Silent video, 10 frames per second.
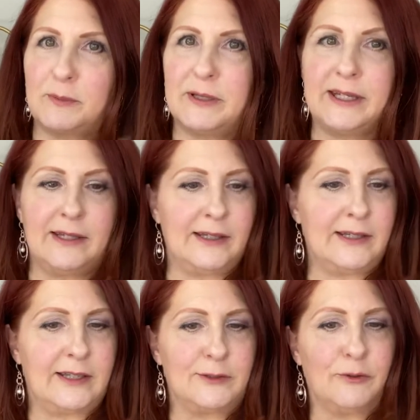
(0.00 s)
been
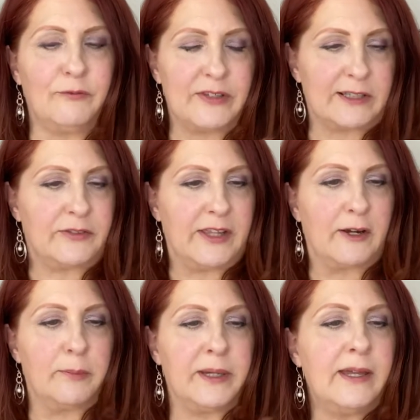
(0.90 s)
healing and do physical
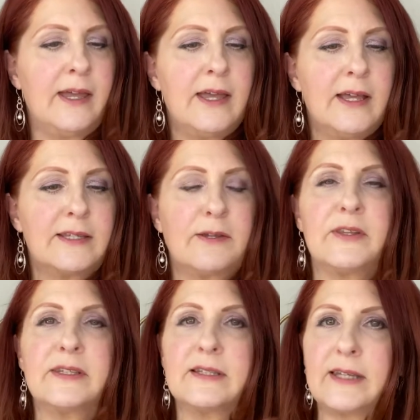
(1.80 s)
therapy. So
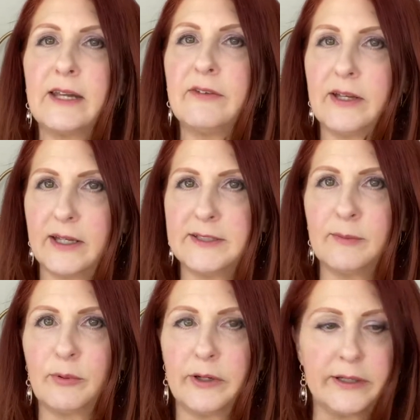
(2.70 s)
this is kind of a
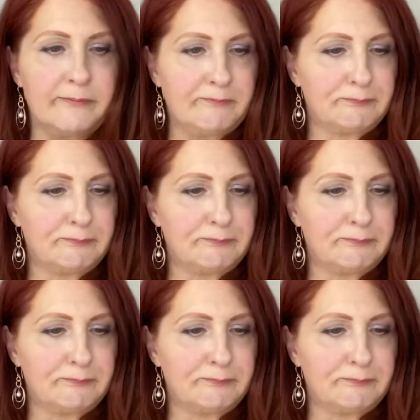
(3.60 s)
temporary